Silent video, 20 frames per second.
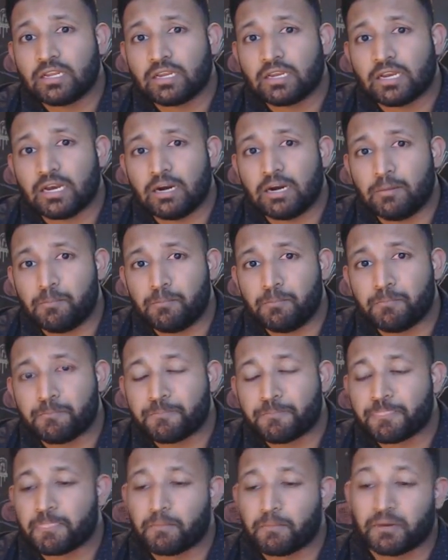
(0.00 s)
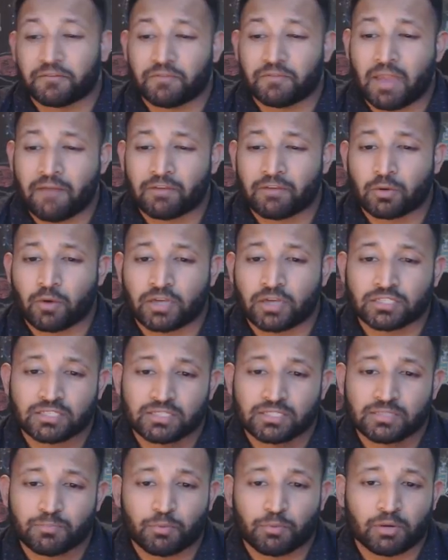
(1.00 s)
But if you have any
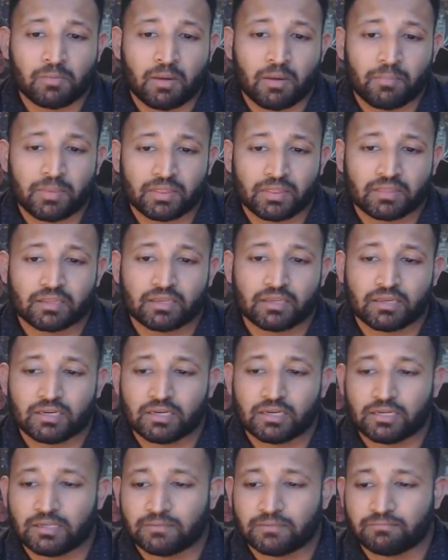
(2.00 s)
questions, put them up in the